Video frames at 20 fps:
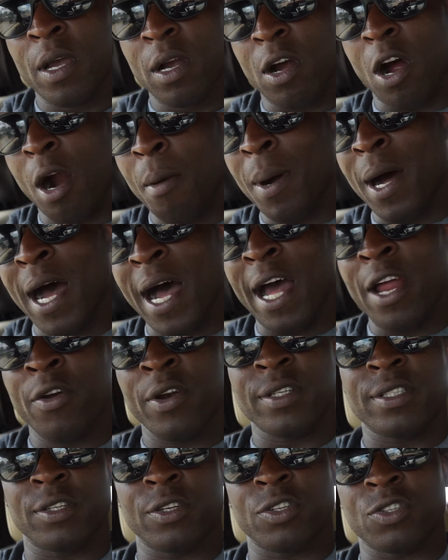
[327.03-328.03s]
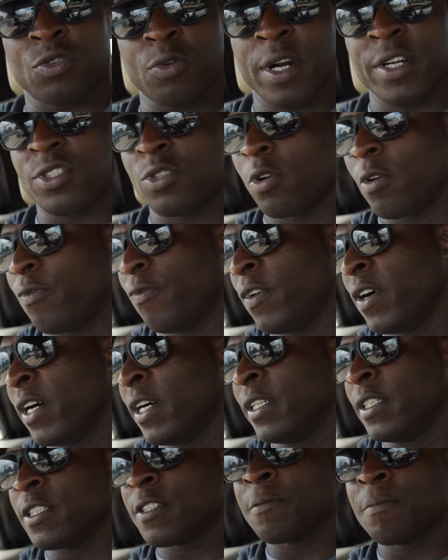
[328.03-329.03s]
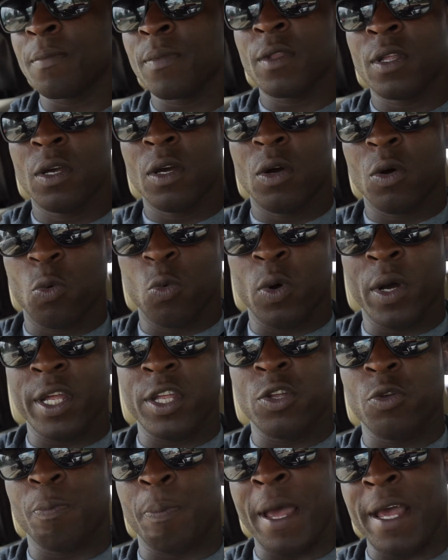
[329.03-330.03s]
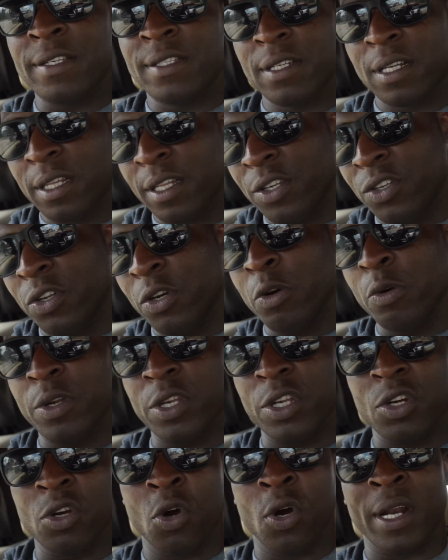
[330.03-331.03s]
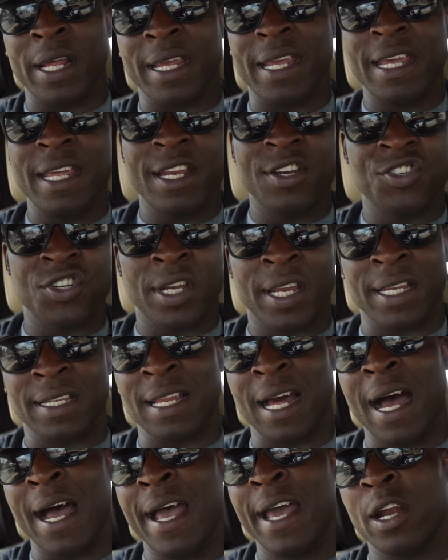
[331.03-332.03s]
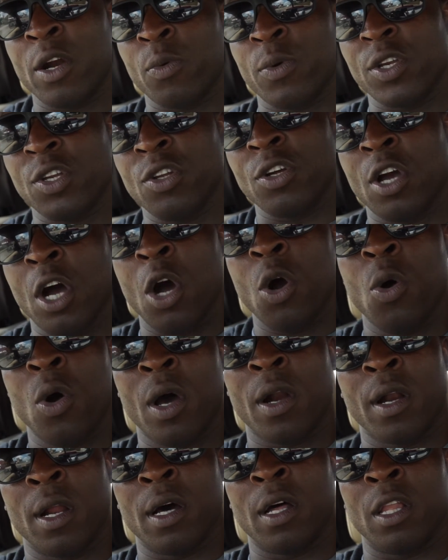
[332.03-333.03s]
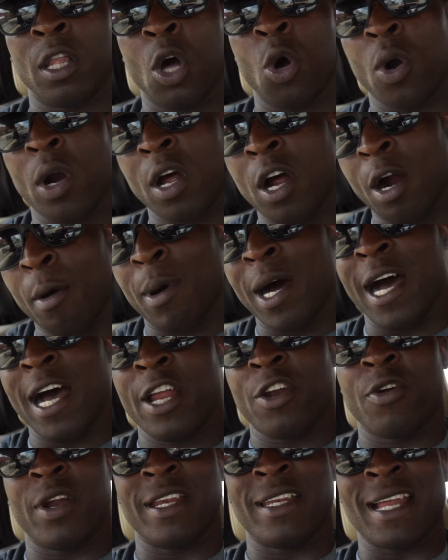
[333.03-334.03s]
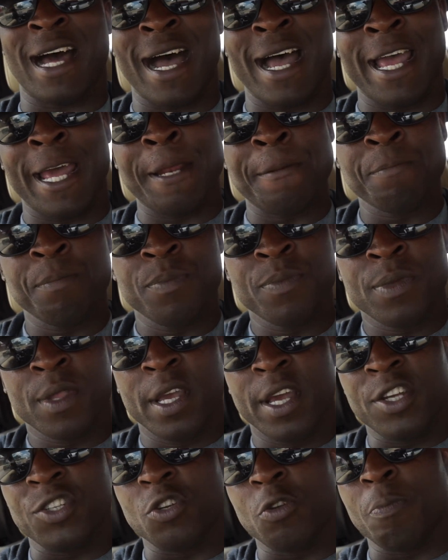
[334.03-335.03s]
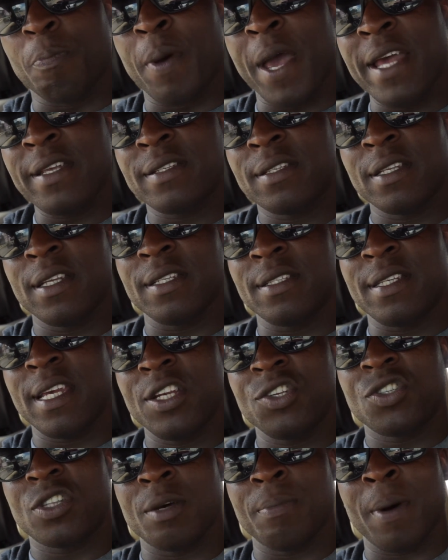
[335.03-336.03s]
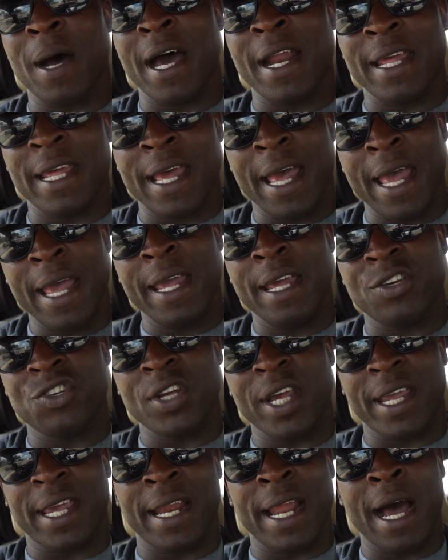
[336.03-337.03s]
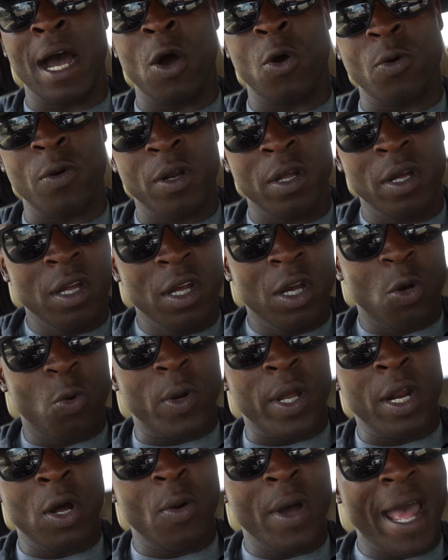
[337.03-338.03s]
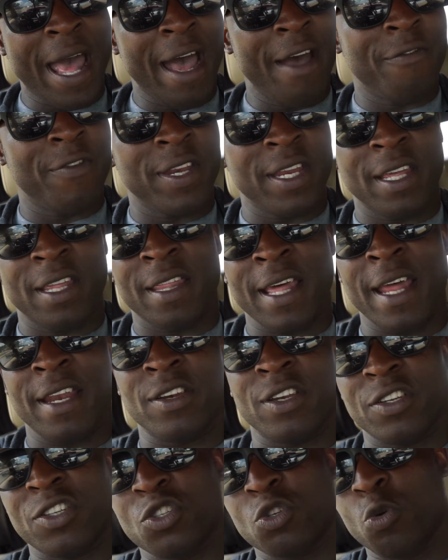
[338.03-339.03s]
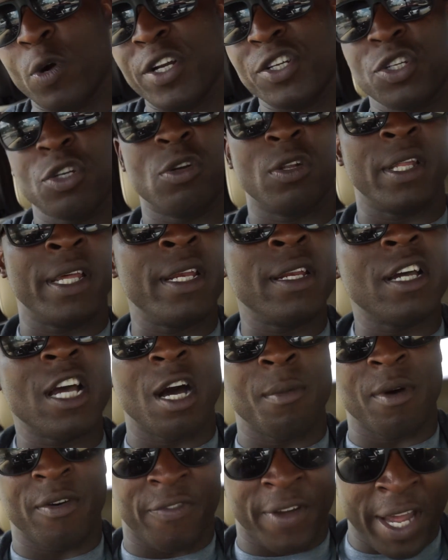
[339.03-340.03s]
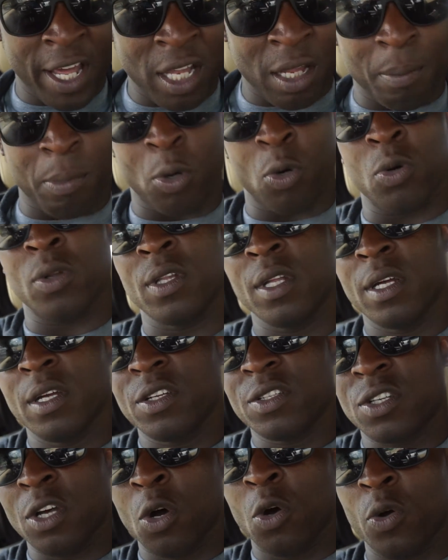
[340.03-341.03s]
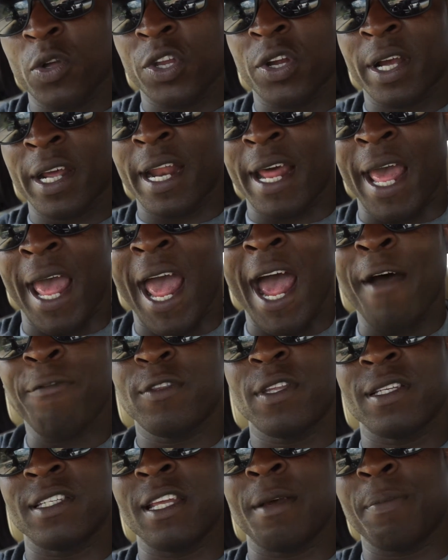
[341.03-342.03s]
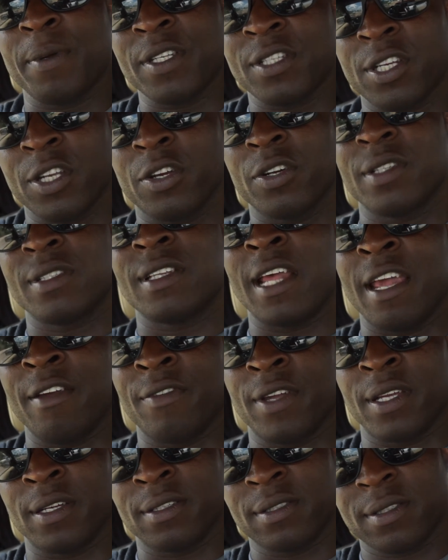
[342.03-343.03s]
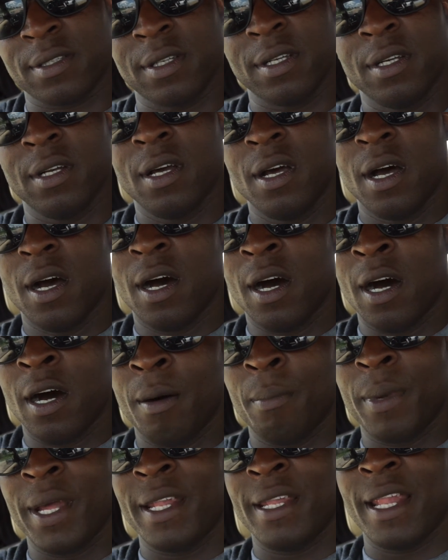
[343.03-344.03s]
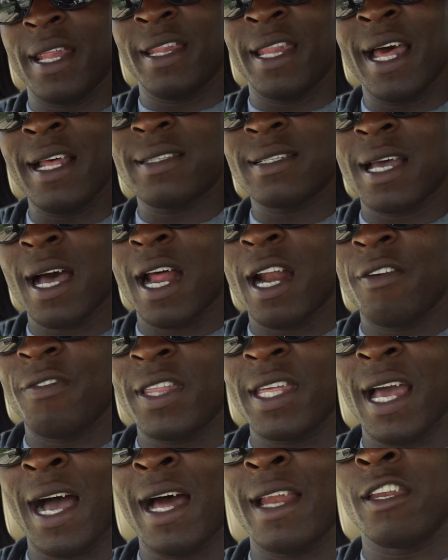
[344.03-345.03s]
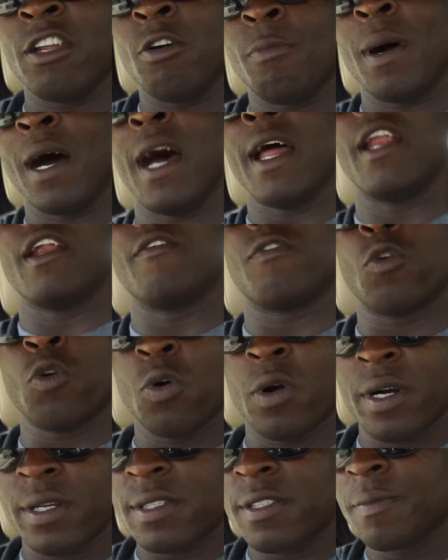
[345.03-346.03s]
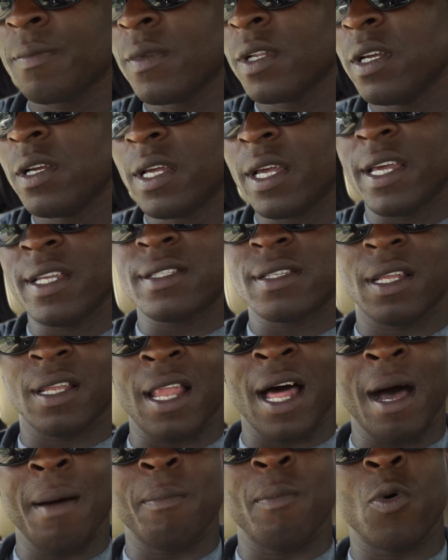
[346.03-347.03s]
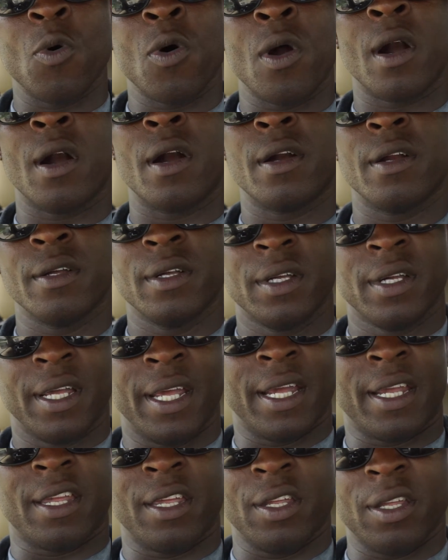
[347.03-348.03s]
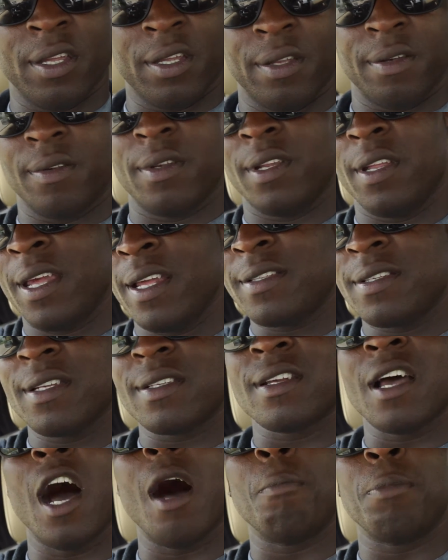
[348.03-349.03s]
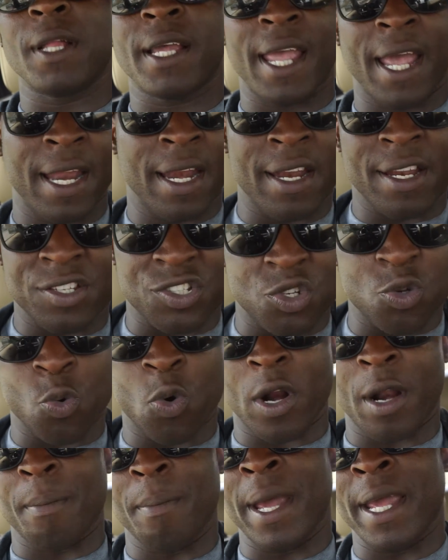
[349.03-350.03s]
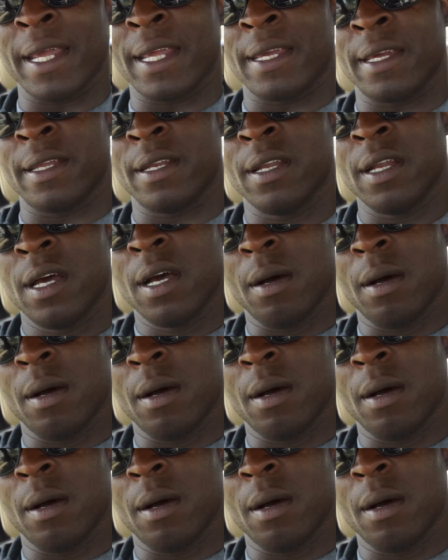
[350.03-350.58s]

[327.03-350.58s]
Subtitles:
Carbohydrates are discretional funds. What you basically do when you go on a ketogenic diet or when you go on a lower carbohydrate diet is you basically teach the body, hey, check it out. We don't have any of that discretional income available. So you're gonna have to dip into your savings. And that's kind of the idea behind it. Of course, it's a lot more, it's as complicated as you wanna make it.